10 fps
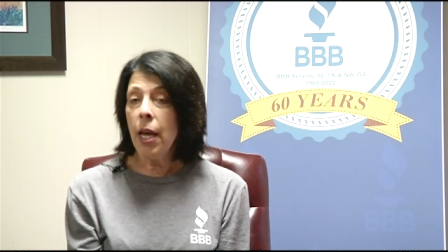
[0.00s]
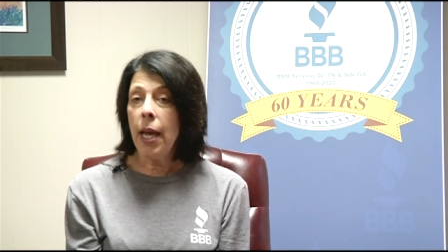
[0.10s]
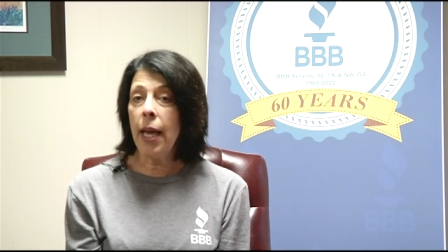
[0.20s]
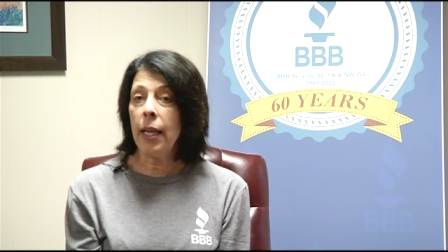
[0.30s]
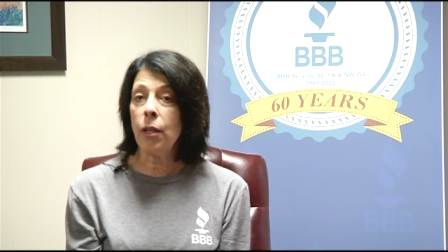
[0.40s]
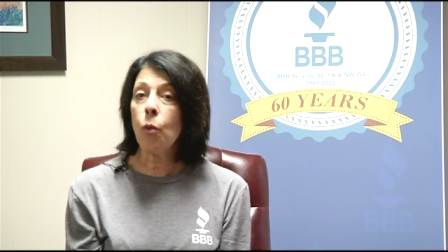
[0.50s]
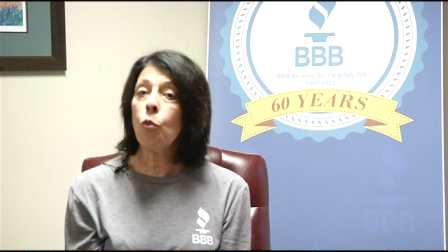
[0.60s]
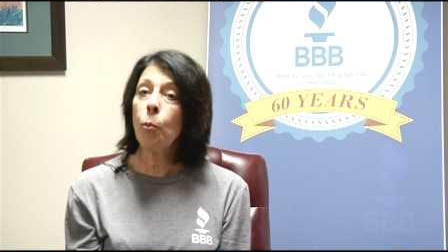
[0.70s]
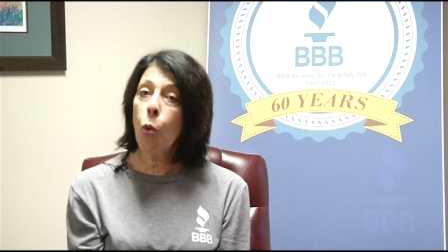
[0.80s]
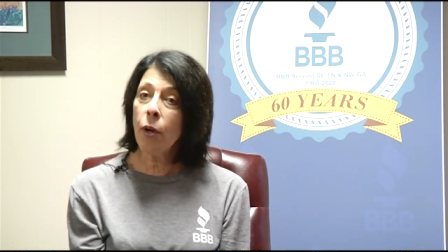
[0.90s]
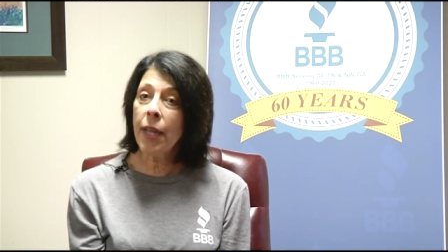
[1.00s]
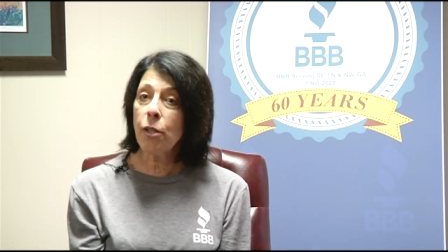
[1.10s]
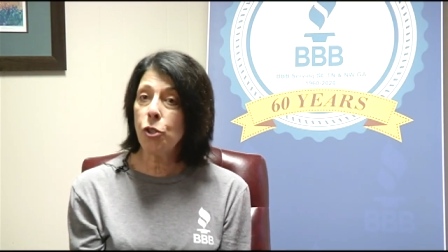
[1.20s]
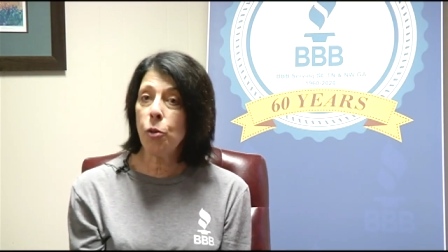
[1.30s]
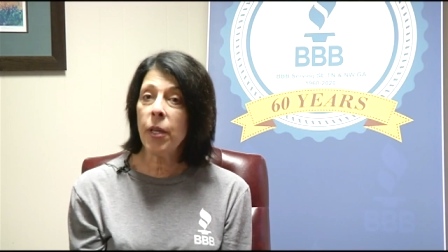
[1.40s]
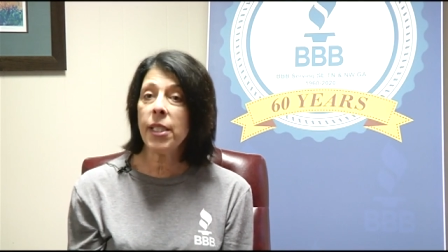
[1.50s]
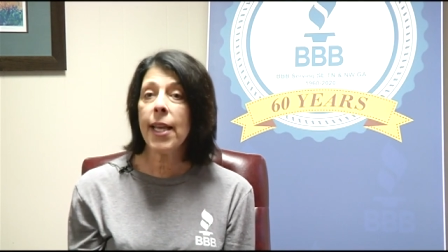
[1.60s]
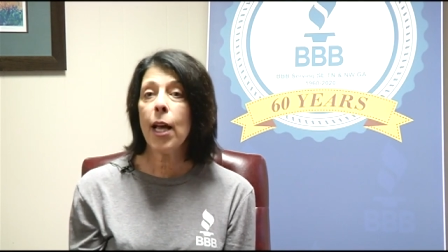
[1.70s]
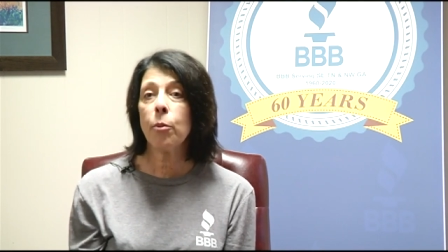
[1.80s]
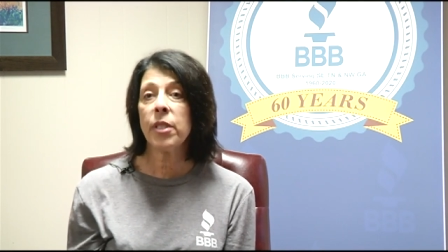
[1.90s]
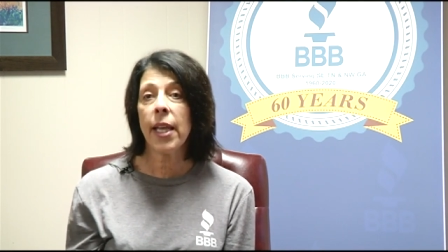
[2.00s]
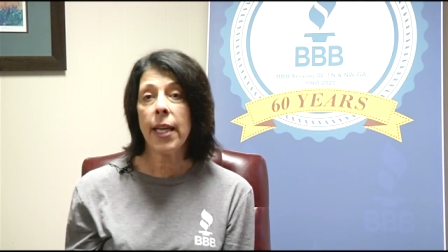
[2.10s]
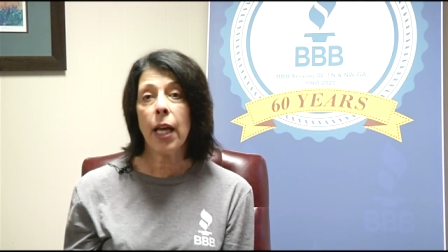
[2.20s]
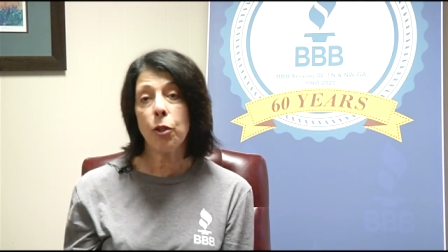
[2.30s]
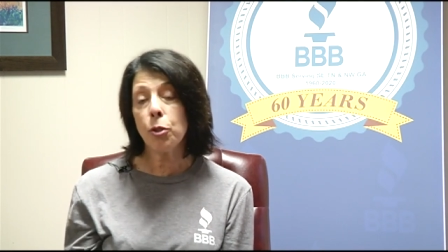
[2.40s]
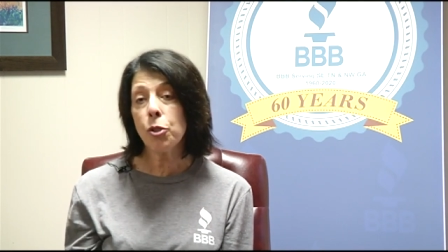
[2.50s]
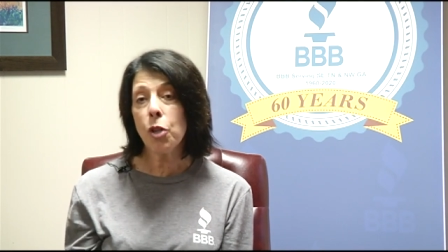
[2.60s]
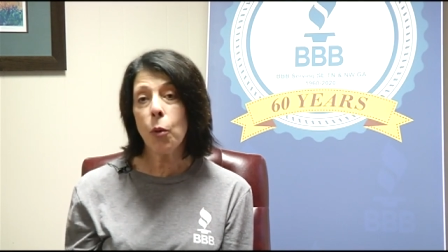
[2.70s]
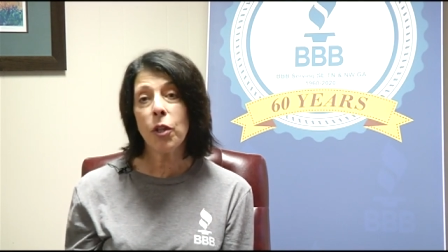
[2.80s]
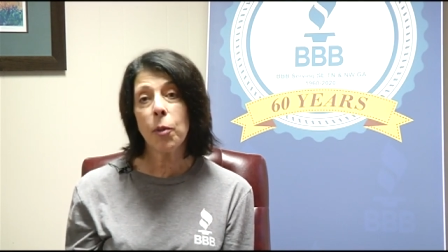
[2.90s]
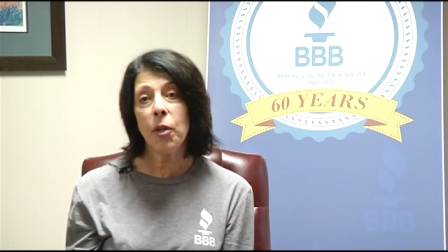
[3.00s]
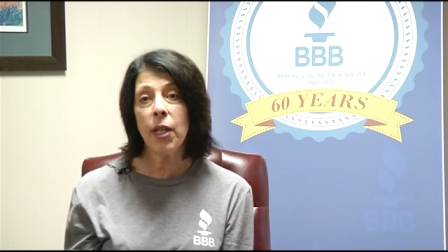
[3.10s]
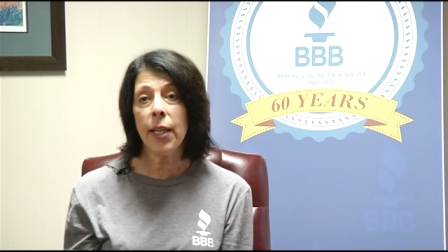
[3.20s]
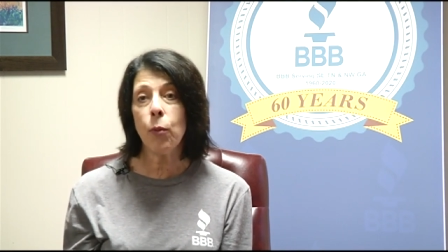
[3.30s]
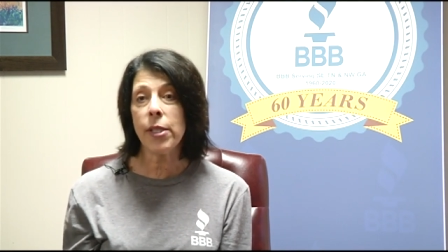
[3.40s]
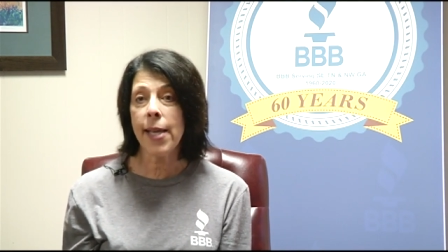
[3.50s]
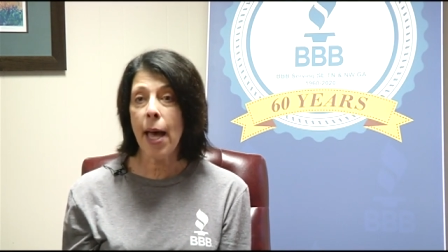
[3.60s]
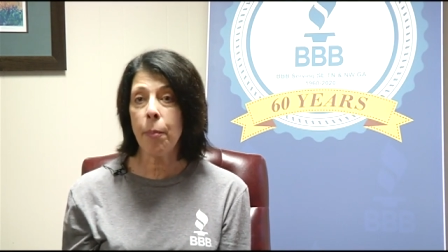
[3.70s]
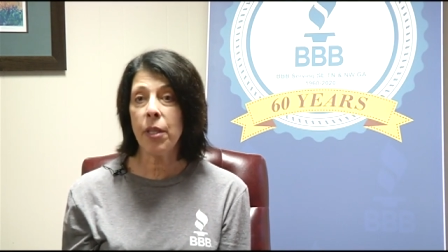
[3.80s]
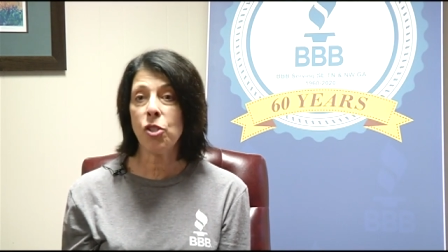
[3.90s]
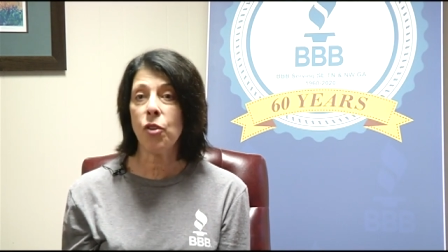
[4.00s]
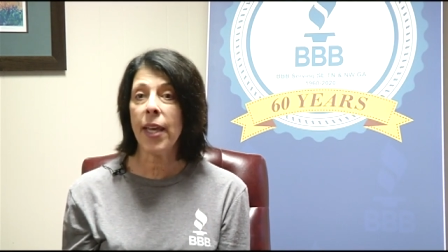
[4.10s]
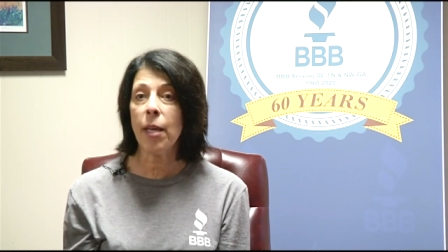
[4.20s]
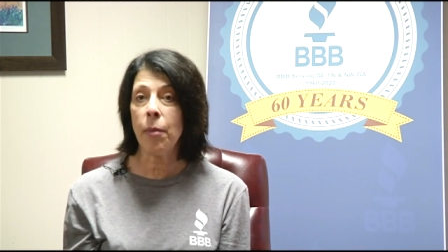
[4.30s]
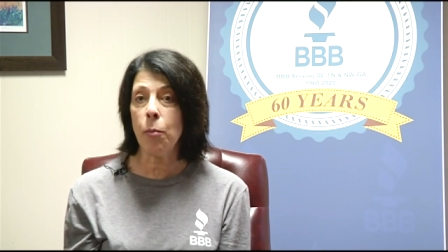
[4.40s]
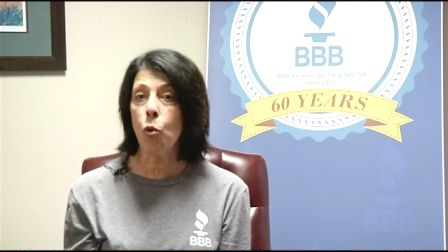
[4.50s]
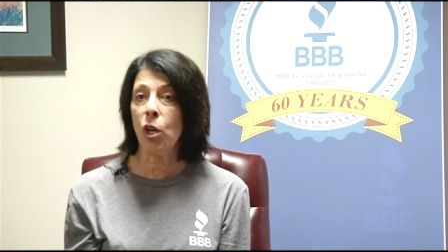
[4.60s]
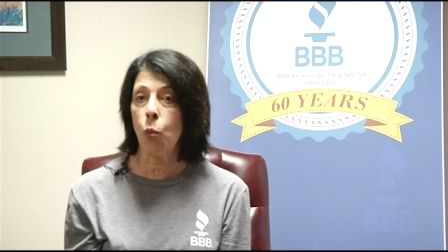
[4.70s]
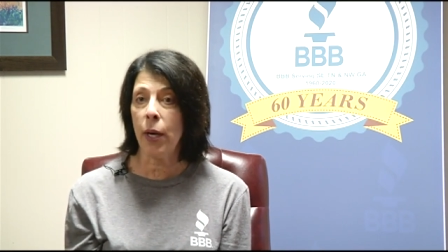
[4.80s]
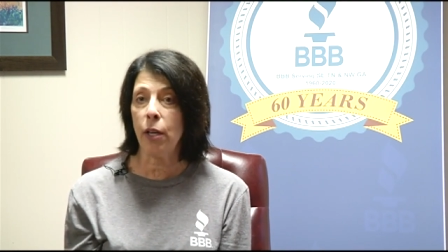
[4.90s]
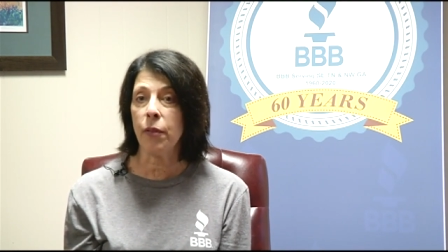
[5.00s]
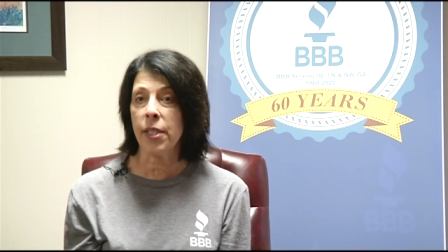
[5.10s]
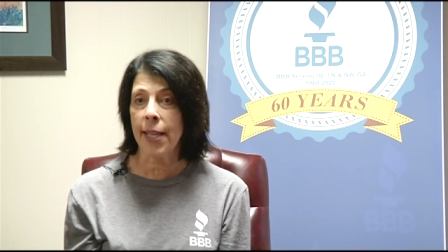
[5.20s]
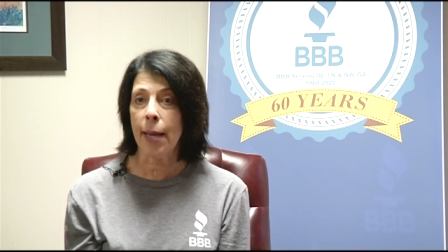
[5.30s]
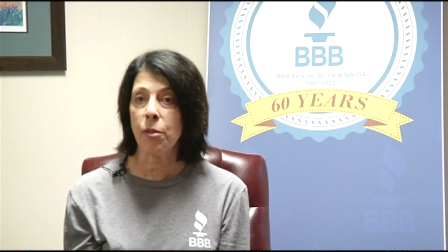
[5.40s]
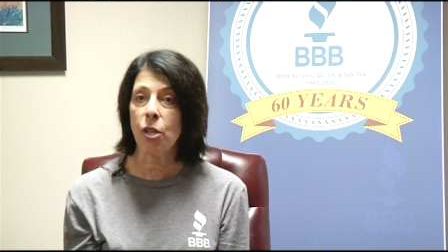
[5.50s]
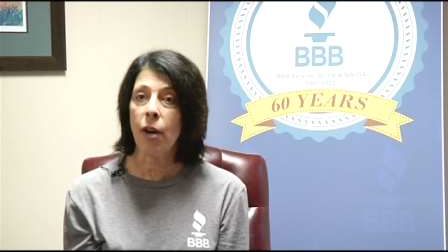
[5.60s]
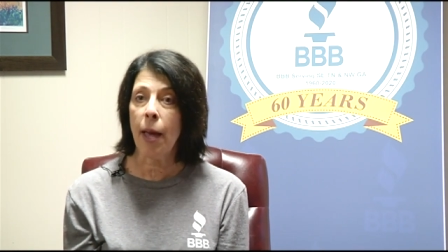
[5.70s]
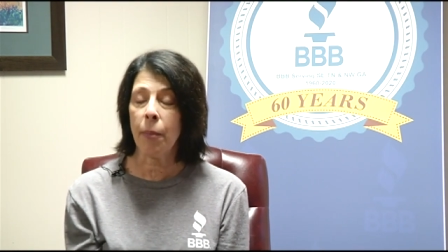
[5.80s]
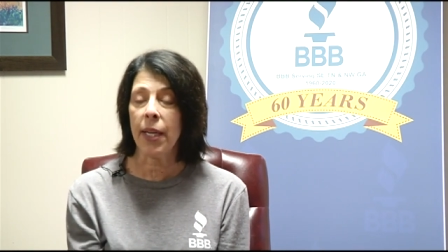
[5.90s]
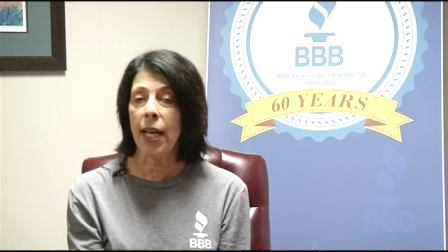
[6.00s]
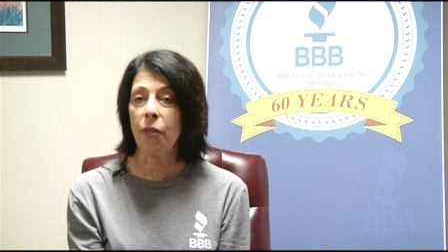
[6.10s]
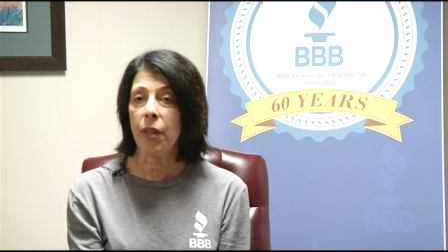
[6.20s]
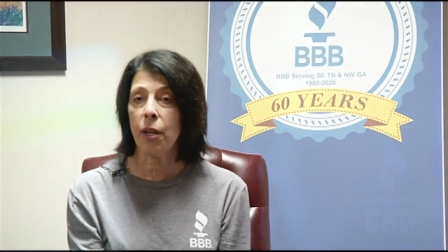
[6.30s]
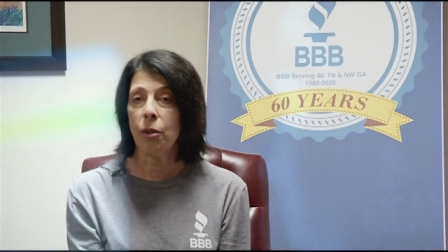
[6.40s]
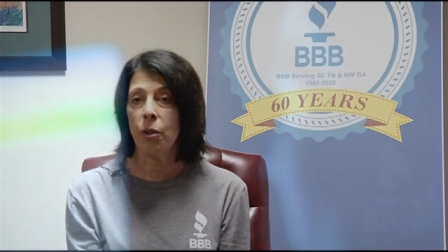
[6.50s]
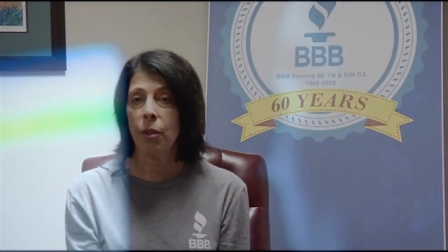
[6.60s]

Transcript: and report that too because it helps let others know in the community what's happened so they can be more aware of the scams that are happening out there.